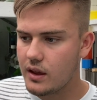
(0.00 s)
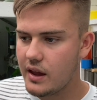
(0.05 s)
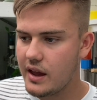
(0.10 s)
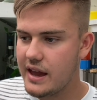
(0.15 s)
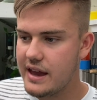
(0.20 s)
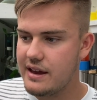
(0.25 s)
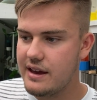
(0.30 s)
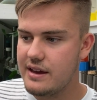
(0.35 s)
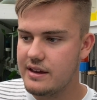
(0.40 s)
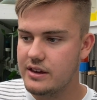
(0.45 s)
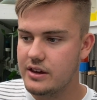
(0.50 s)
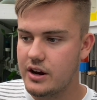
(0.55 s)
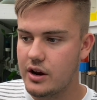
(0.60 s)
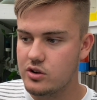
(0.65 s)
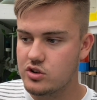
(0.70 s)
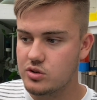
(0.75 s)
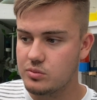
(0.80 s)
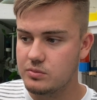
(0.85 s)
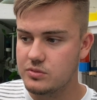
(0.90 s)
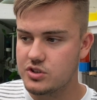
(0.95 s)
you know,
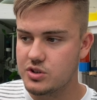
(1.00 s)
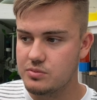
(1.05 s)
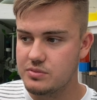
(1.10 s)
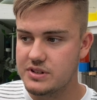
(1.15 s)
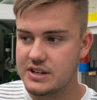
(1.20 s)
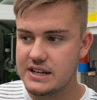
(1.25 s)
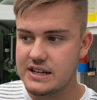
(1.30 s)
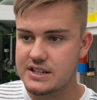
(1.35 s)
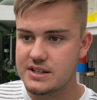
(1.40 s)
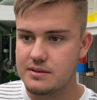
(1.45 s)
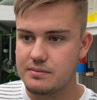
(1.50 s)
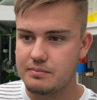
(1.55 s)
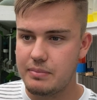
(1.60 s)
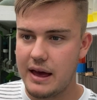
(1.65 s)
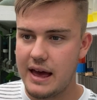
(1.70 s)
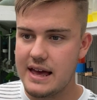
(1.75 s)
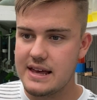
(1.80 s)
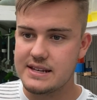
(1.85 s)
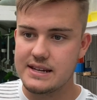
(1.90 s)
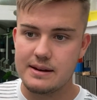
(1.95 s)
some decent
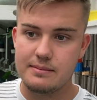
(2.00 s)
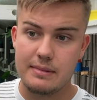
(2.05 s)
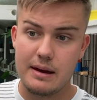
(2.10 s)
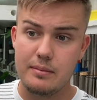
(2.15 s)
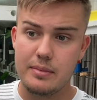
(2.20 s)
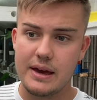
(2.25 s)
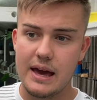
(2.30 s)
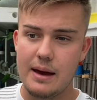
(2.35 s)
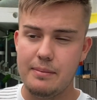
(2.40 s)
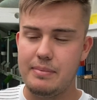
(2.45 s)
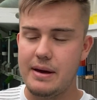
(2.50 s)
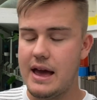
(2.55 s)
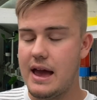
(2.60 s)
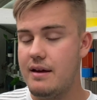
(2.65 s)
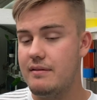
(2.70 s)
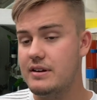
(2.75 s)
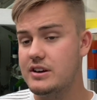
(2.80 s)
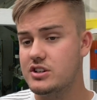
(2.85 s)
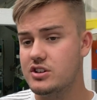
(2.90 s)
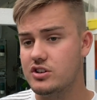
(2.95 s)
pairs in, maybe get a
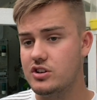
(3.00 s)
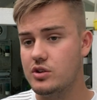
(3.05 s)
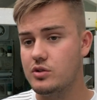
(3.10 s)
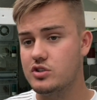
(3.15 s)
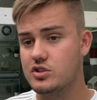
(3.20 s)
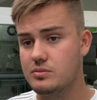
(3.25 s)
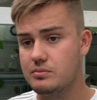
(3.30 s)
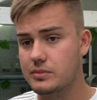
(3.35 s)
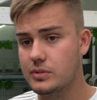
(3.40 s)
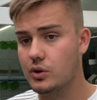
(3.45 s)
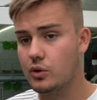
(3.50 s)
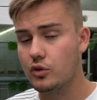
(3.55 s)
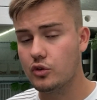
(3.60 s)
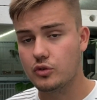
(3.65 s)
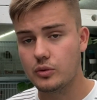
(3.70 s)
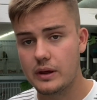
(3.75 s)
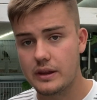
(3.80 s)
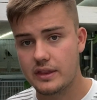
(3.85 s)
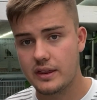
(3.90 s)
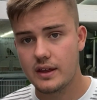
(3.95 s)
pair in to do some mules
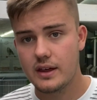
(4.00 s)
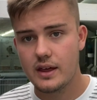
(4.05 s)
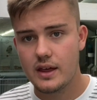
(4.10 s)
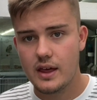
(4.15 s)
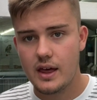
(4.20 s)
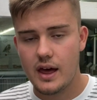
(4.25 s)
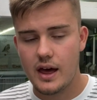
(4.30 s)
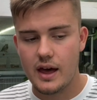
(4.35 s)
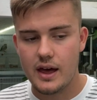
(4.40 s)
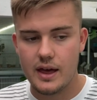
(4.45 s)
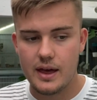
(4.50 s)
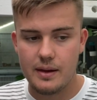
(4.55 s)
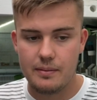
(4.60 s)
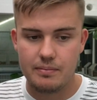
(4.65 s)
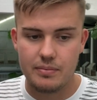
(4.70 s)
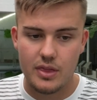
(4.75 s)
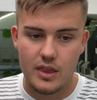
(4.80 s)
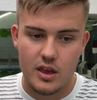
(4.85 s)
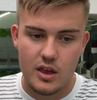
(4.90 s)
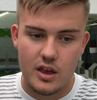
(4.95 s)
with.
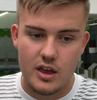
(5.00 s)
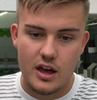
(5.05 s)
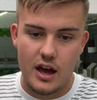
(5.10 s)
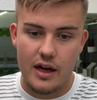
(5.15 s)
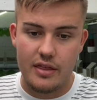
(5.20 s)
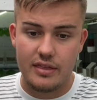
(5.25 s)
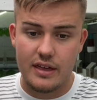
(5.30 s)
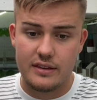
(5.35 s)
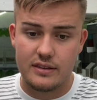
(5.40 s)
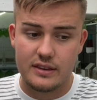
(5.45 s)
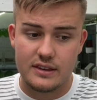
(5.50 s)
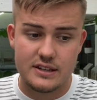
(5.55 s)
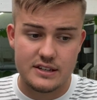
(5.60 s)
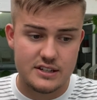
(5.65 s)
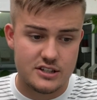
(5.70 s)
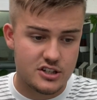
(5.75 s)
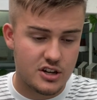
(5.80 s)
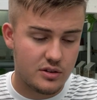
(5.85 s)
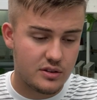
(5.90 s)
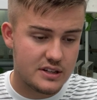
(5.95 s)
And then there's
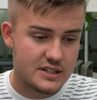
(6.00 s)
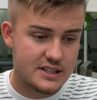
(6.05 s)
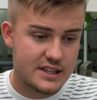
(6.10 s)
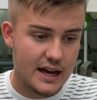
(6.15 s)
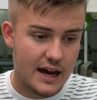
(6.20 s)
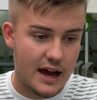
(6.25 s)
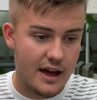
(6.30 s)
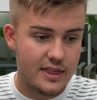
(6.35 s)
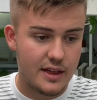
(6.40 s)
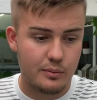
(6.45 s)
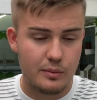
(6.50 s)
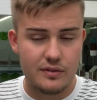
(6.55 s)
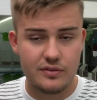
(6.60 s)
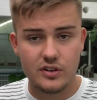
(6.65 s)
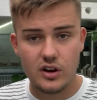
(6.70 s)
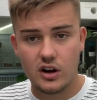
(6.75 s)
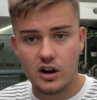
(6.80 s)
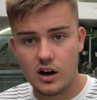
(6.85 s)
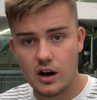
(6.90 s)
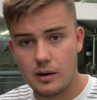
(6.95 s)
that, and then we've
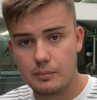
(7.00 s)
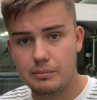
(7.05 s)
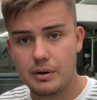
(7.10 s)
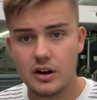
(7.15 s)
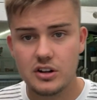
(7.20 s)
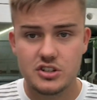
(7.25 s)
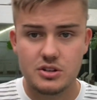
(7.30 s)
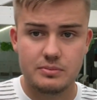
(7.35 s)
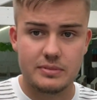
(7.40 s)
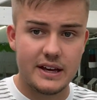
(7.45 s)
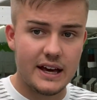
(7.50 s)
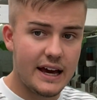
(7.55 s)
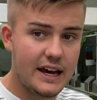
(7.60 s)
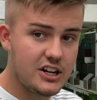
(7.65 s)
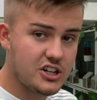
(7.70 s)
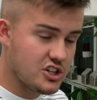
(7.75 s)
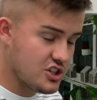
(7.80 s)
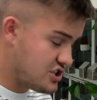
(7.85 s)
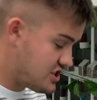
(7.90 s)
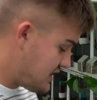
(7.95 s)
got our bottom
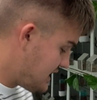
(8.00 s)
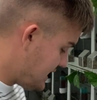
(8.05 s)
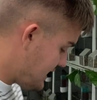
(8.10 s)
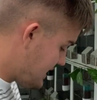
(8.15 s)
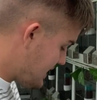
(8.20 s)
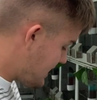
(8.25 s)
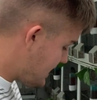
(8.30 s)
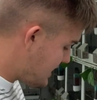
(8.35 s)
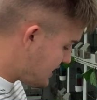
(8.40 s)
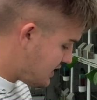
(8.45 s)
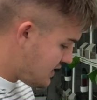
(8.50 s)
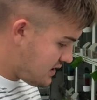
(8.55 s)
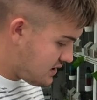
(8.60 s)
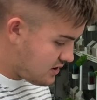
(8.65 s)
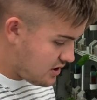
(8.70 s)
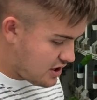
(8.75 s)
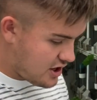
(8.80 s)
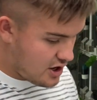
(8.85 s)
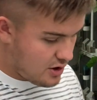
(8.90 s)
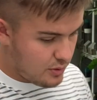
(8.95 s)
cages in
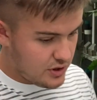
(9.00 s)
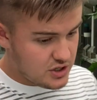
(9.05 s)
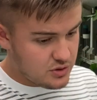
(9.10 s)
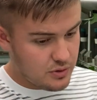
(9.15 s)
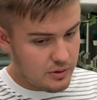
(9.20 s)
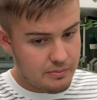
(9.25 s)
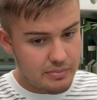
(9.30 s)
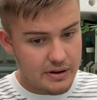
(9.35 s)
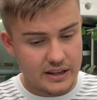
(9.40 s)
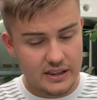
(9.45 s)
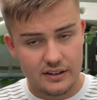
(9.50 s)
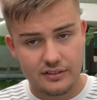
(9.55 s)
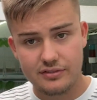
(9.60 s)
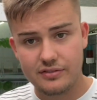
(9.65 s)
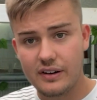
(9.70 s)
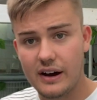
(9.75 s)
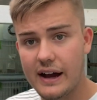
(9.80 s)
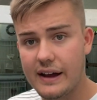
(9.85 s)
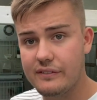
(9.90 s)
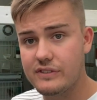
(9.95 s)
here, which we bred the
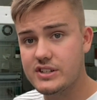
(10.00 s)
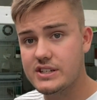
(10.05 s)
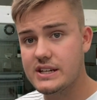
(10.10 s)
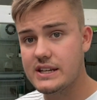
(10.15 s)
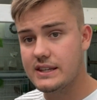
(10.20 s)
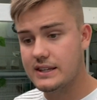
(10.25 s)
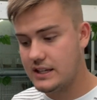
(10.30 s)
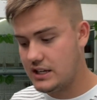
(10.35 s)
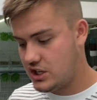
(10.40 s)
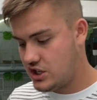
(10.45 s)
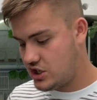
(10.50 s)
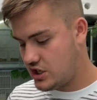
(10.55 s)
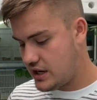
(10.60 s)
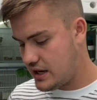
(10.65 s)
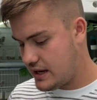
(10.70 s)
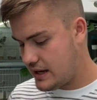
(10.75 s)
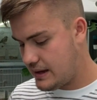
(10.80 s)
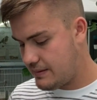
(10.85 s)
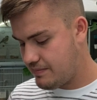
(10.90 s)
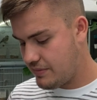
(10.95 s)
Fifes in this
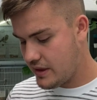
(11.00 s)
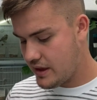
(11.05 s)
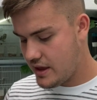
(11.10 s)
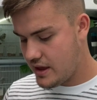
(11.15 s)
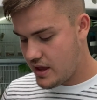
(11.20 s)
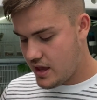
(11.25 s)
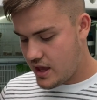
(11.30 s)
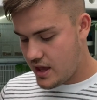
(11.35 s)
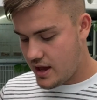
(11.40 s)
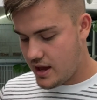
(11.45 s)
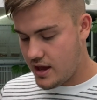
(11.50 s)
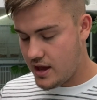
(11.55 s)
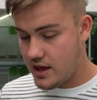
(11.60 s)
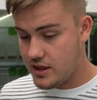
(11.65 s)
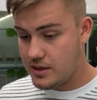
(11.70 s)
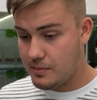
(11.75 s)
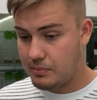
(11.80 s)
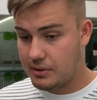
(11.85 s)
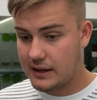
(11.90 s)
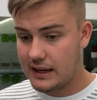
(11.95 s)
year.
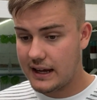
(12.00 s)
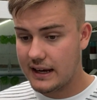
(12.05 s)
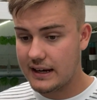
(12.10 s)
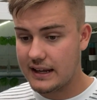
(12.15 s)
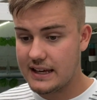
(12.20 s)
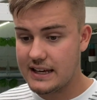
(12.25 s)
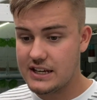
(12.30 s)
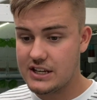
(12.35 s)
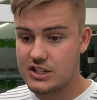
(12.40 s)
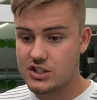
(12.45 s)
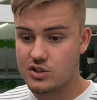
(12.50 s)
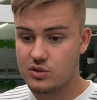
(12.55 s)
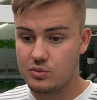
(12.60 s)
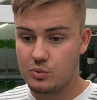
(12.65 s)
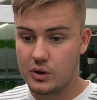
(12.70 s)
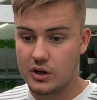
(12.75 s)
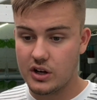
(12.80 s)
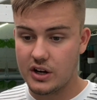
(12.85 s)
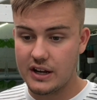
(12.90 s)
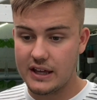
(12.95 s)
The plan is
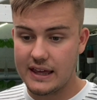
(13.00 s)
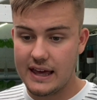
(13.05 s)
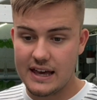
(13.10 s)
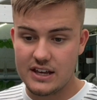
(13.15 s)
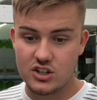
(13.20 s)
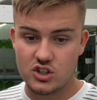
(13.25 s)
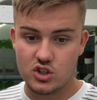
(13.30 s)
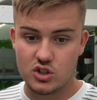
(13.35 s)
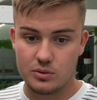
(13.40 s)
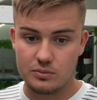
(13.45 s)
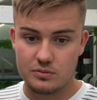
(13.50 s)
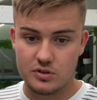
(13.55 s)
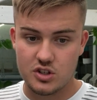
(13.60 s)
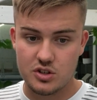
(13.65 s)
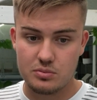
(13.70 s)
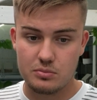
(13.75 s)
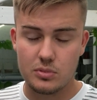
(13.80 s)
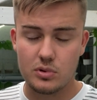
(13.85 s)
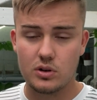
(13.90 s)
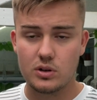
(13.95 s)
we're going to get some
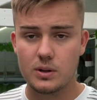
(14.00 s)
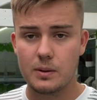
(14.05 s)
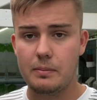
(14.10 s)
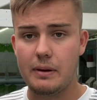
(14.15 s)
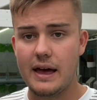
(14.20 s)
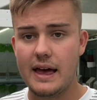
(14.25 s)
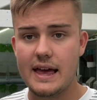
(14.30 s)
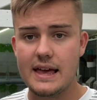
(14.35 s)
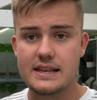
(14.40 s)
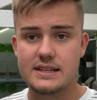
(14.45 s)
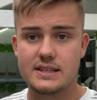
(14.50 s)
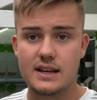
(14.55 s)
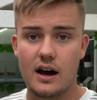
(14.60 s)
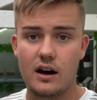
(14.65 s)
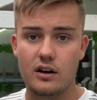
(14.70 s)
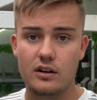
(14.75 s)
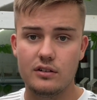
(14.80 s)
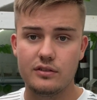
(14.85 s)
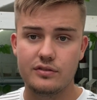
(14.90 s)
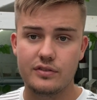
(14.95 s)
smaller pairs
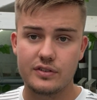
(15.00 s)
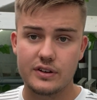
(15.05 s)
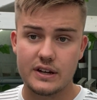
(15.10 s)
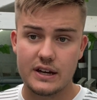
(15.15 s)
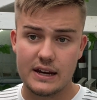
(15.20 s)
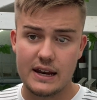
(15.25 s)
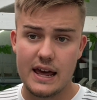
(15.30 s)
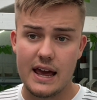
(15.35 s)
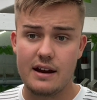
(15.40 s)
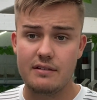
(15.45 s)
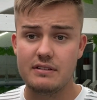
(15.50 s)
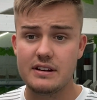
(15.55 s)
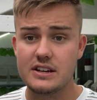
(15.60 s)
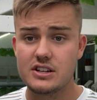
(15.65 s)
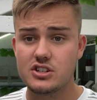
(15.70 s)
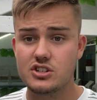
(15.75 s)
of canaries